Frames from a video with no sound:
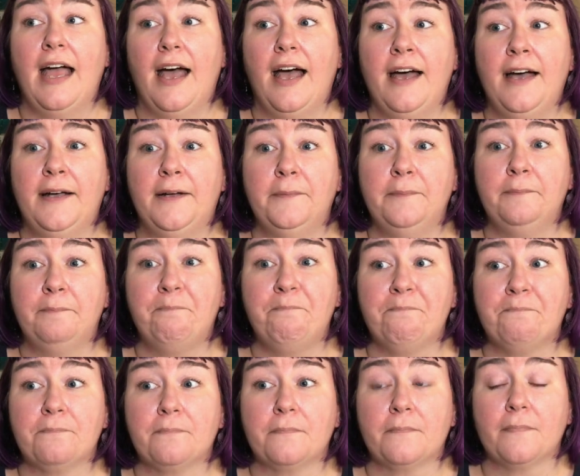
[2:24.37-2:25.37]

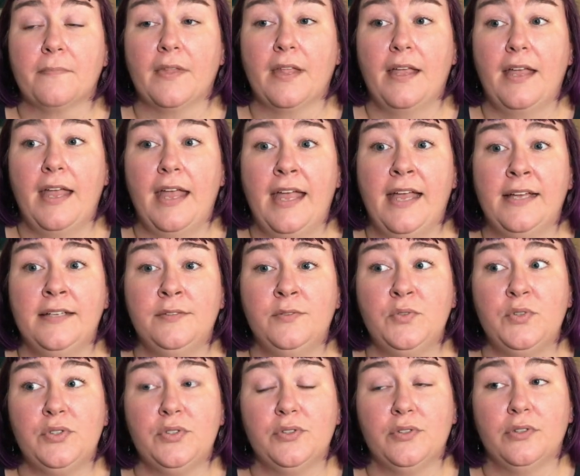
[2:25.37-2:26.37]

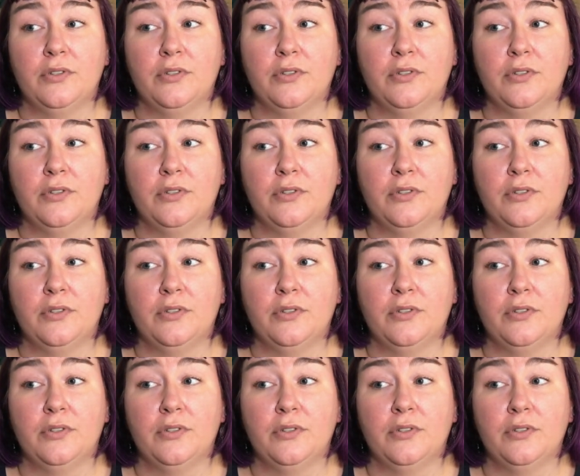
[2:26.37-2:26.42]
And